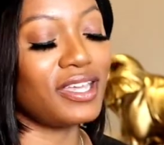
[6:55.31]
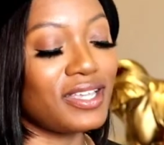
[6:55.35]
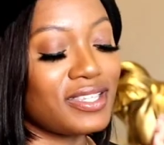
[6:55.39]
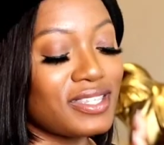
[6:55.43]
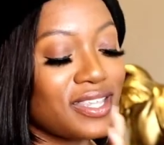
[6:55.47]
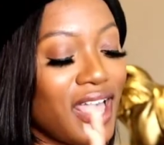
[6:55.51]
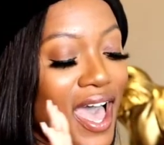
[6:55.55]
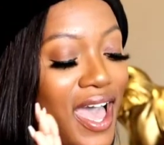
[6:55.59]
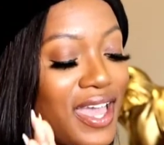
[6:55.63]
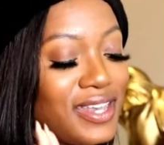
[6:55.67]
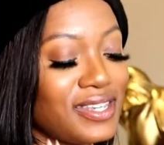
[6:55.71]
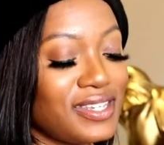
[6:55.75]

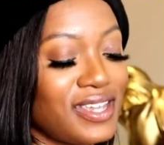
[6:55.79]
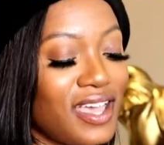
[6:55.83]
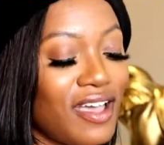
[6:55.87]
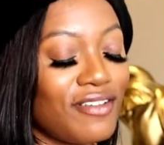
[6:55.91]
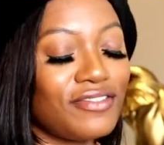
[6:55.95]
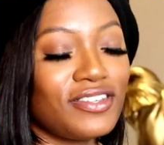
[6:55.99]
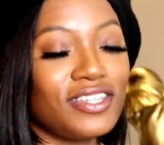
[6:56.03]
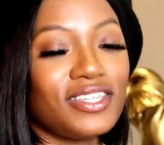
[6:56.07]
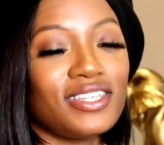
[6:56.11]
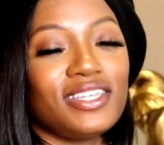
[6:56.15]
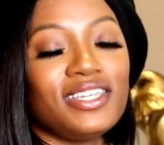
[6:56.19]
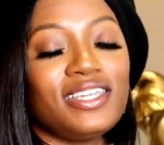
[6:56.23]
because I
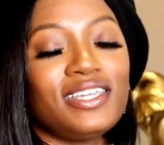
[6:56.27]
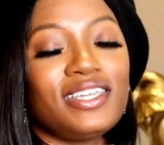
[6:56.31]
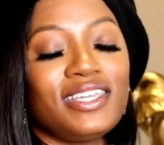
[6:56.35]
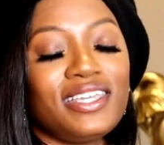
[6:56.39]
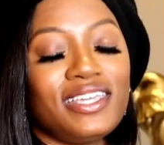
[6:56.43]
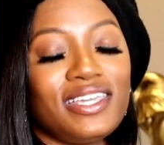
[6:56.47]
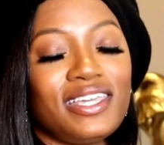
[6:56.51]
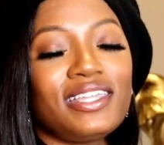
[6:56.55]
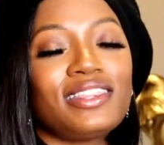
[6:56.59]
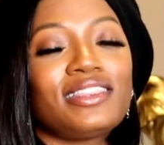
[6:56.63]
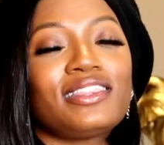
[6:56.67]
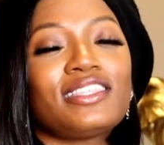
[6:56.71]
definitely
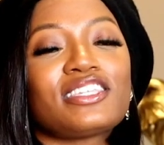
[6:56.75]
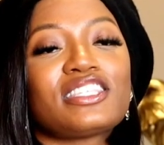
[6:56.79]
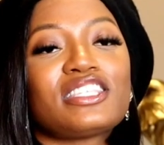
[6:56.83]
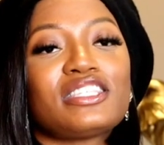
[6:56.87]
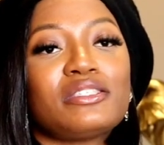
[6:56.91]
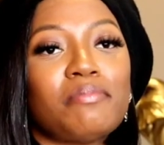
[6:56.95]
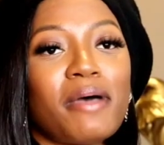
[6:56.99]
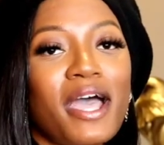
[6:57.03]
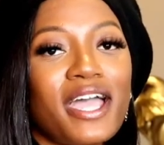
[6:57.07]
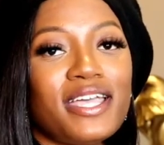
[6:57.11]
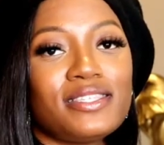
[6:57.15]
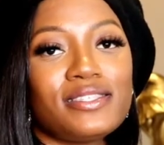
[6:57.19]
get the
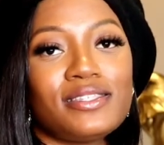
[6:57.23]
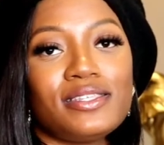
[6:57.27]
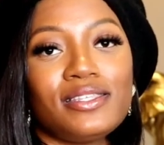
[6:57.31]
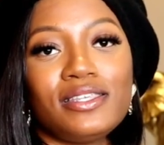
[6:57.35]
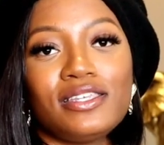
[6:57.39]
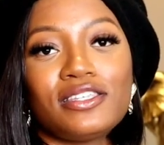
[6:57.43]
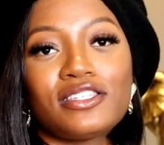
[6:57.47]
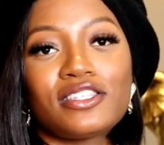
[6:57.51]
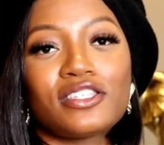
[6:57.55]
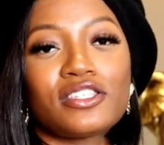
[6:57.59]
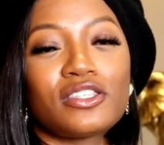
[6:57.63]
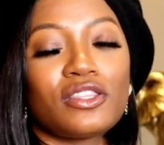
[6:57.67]

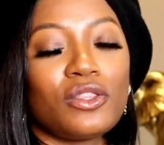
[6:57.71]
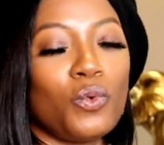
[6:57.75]
spiciness,